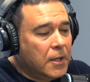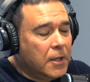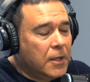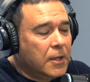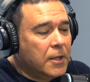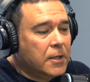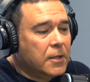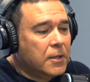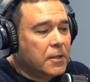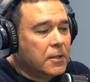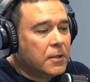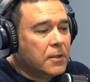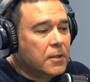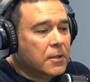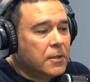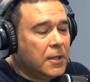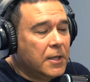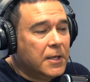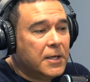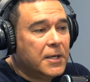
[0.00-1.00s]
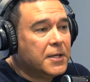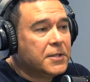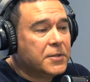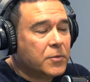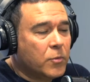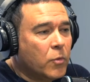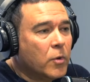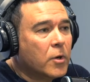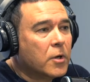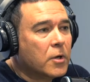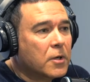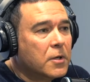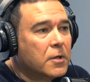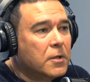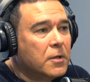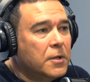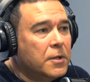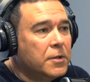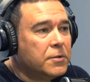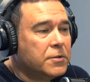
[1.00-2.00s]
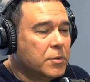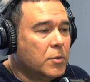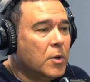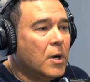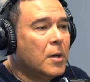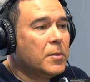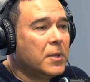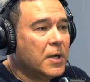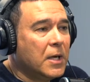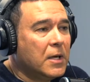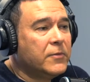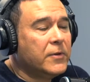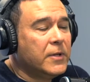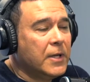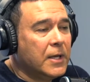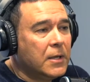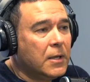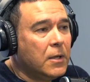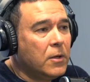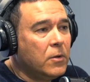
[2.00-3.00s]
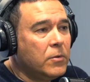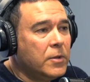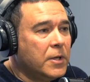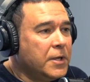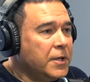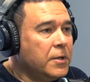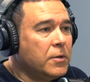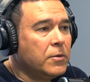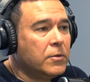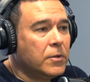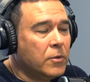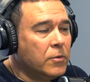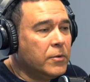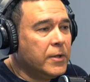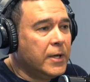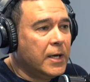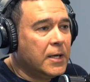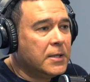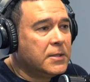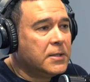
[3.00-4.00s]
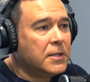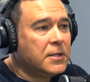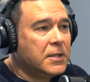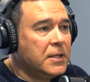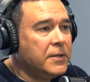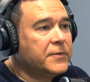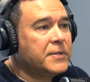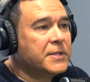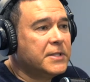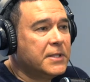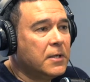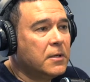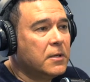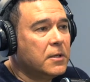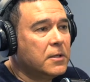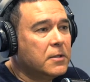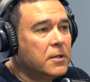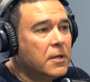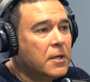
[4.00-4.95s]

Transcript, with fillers: and it doesn't work, you're still obligated for that loan, and you don't own the asset to even sell it.